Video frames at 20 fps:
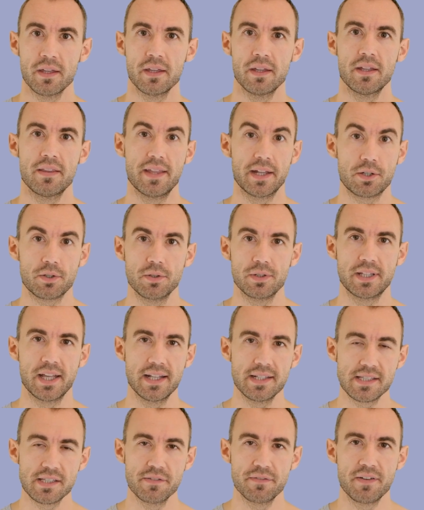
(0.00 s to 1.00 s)
that
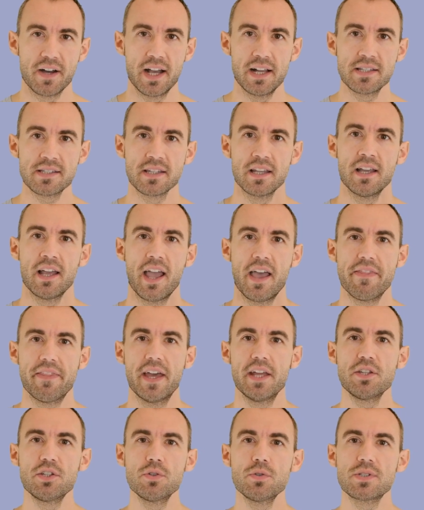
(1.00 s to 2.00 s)
contains the files and
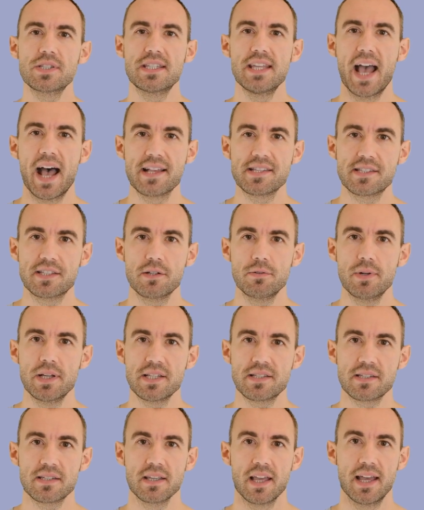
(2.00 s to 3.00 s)
then use the
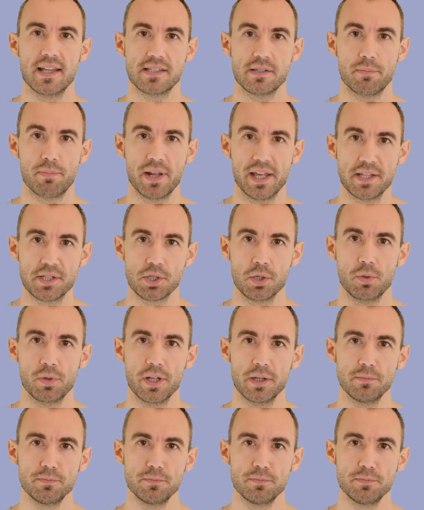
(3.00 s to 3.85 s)
asterisk as a placeholder.